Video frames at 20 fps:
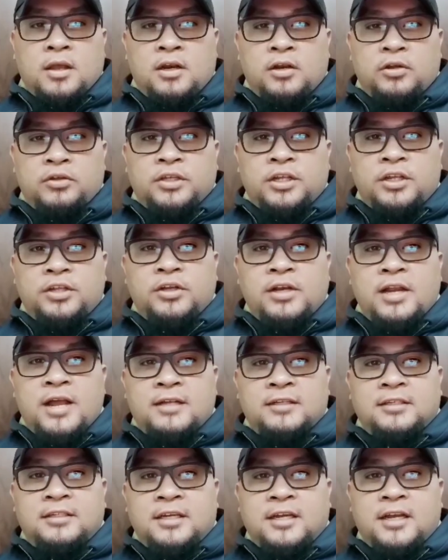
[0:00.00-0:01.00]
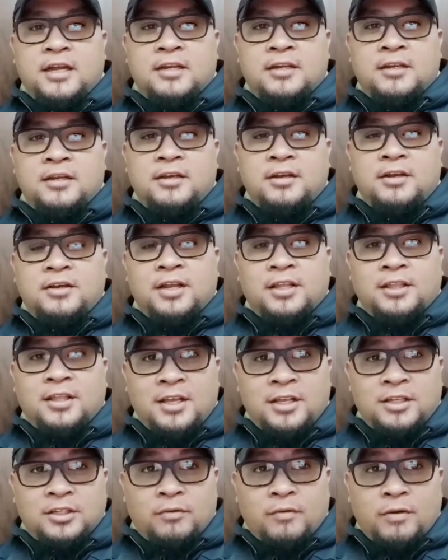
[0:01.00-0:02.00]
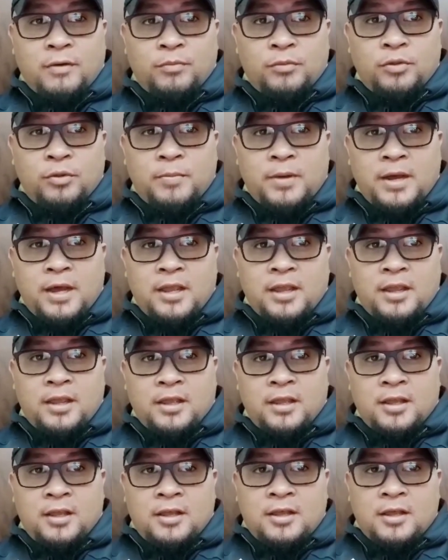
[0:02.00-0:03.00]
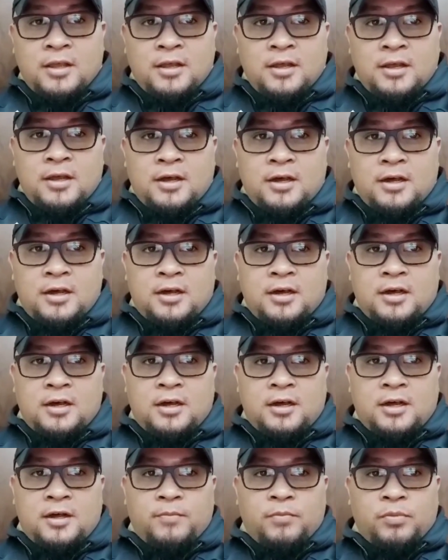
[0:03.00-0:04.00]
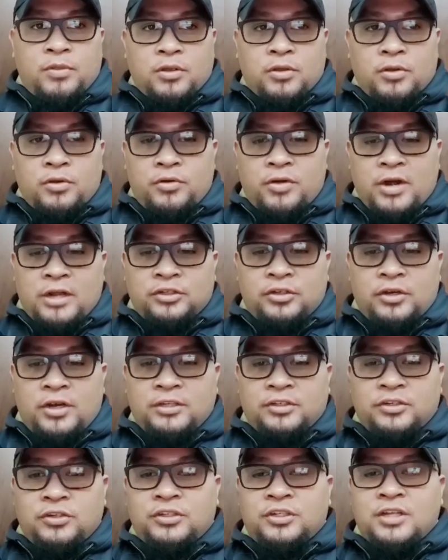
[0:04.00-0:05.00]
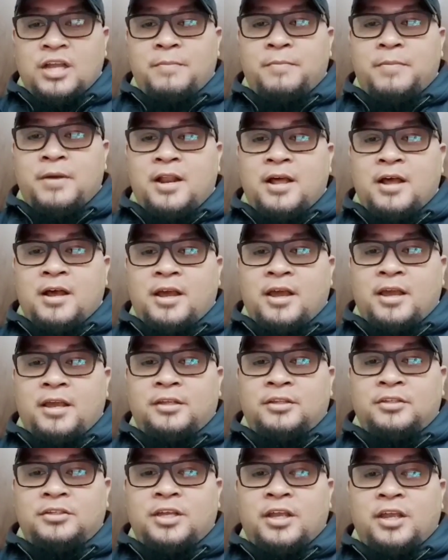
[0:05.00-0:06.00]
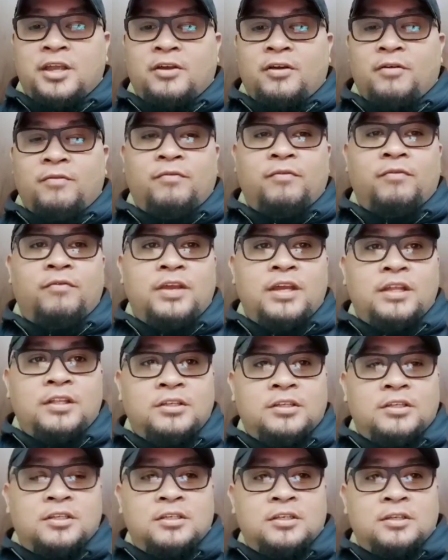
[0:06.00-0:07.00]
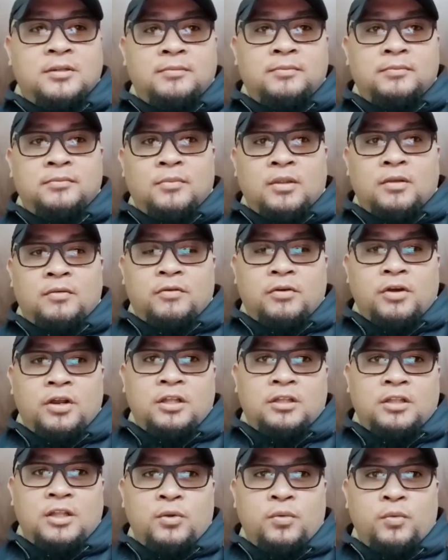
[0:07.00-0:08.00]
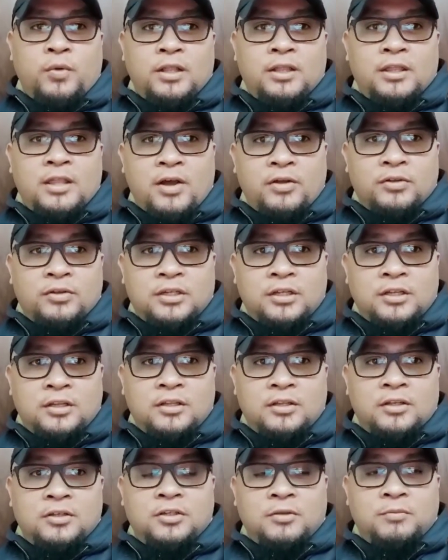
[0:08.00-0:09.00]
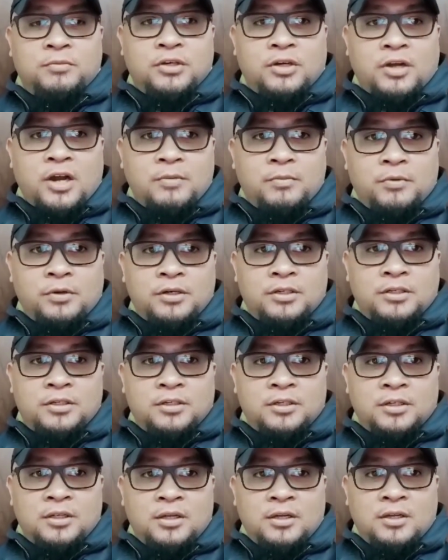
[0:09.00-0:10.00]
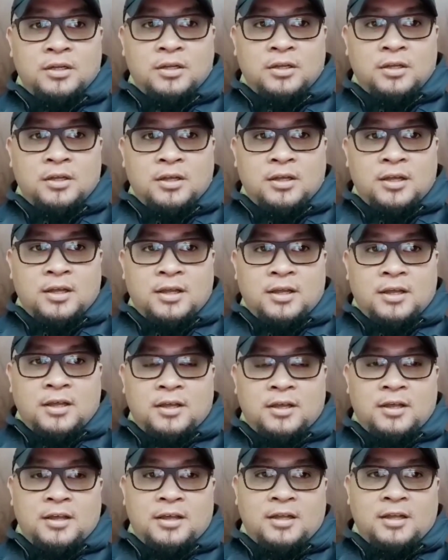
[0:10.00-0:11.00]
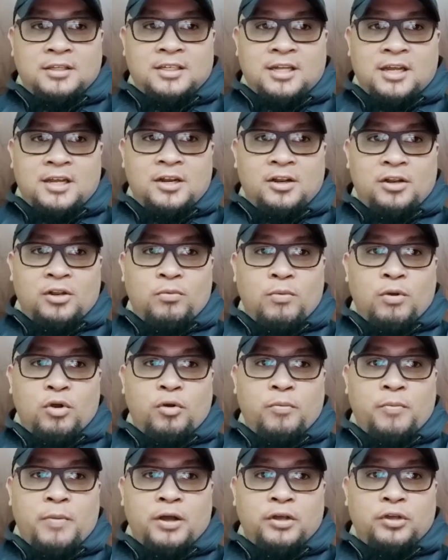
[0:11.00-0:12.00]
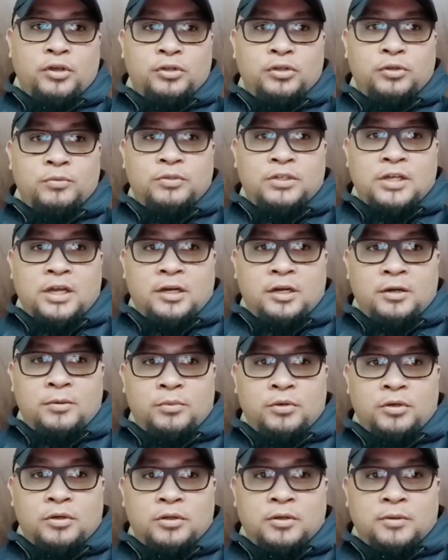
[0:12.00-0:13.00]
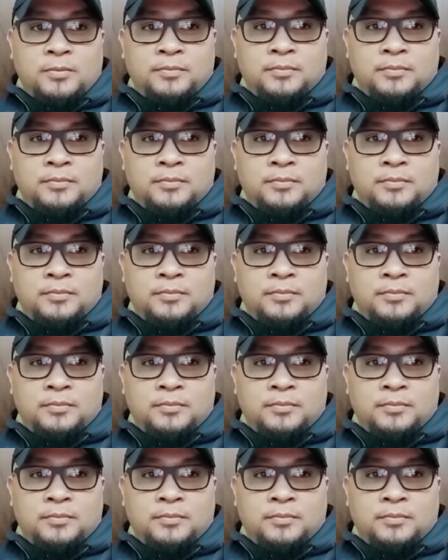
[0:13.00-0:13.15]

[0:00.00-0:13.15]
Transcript: Hello sa inyo lahat dyan. Greetings from Dubai. Congratulations nga pala kay Jacob Vince for hitting 1,000 subscribers. At sana lumago pa ang YouTube channel mo.